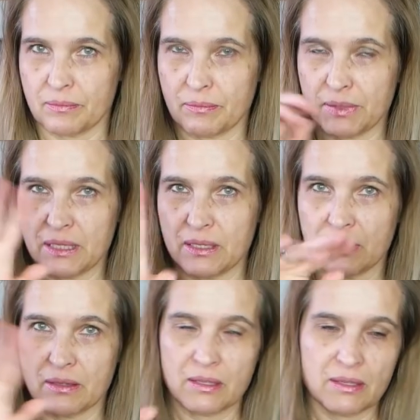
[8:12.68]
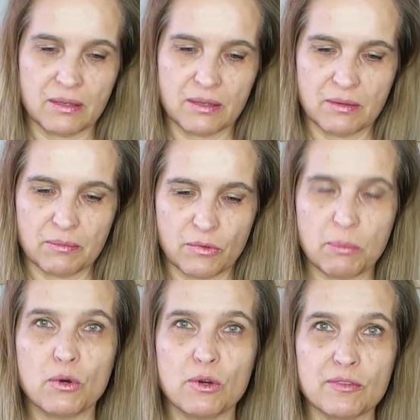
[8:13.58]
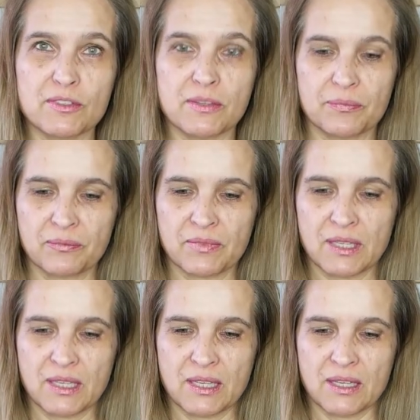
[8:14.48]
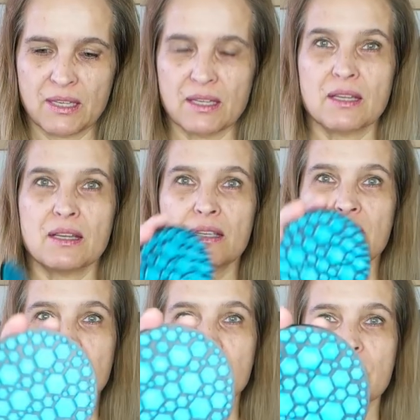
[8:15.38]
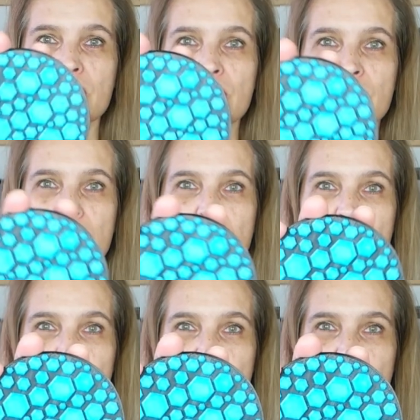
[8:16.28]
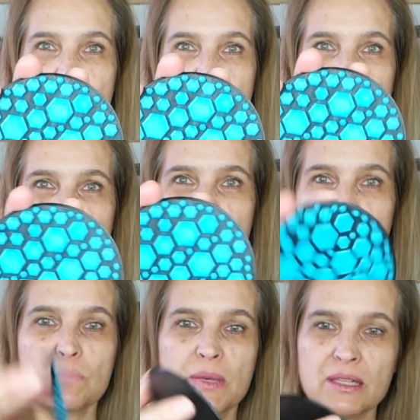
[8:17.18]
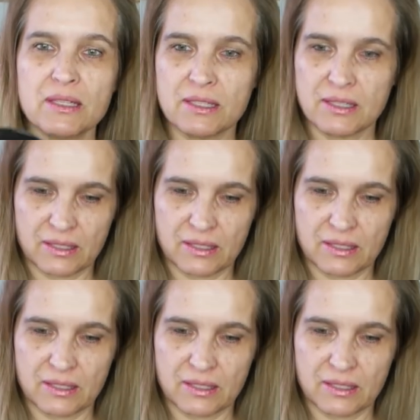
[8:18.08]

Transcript: be removed. Here is the fresh mint.